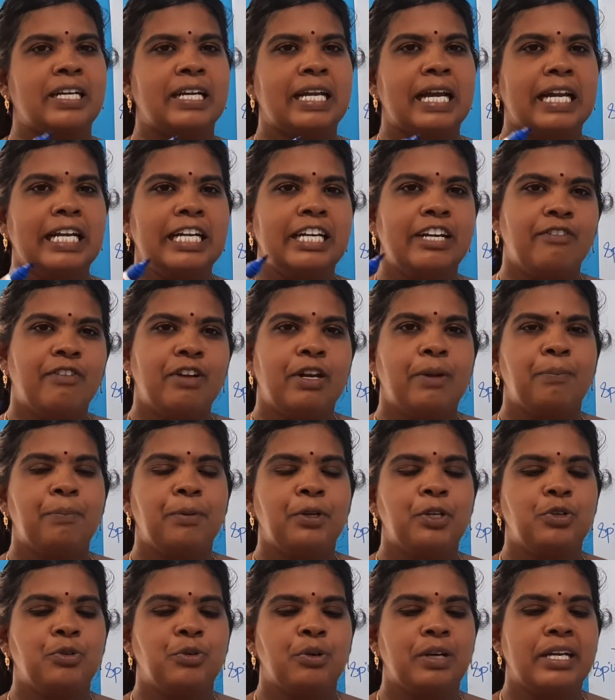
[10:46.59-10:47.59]
can develop
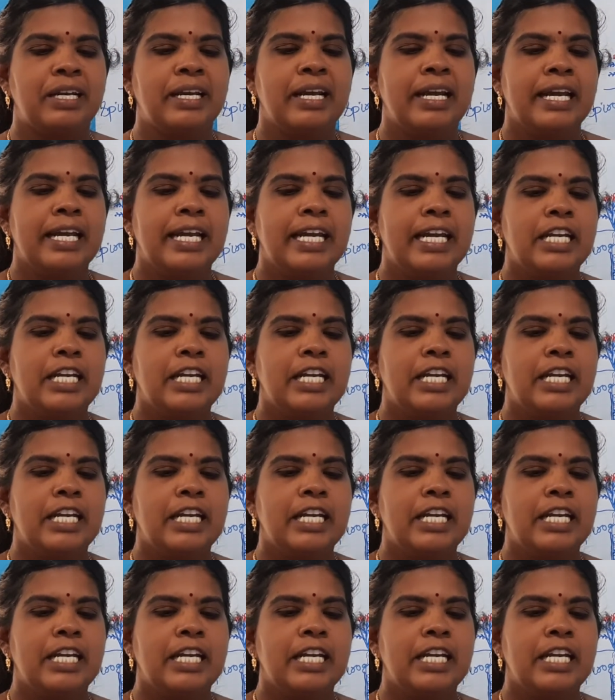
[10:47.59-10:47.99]
into an